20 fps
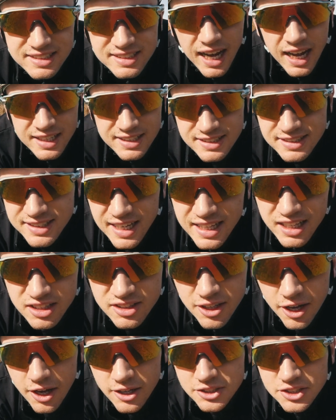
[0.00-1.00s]
decided to take
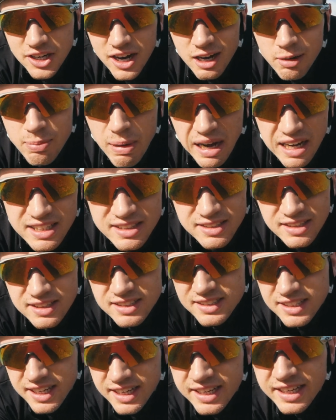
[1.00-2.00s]
the dirt track back into the
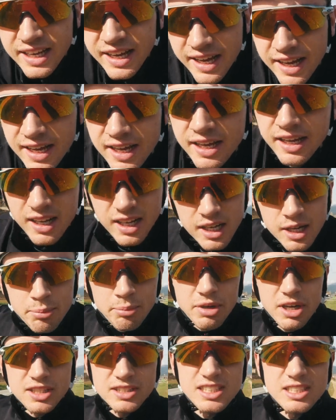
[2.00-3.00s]
city
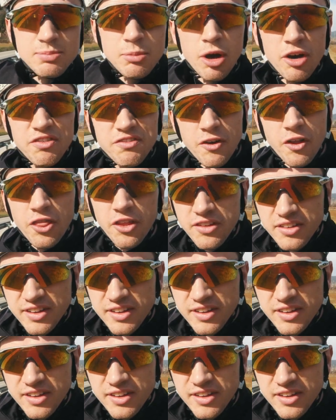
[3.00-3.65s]
because it's more fun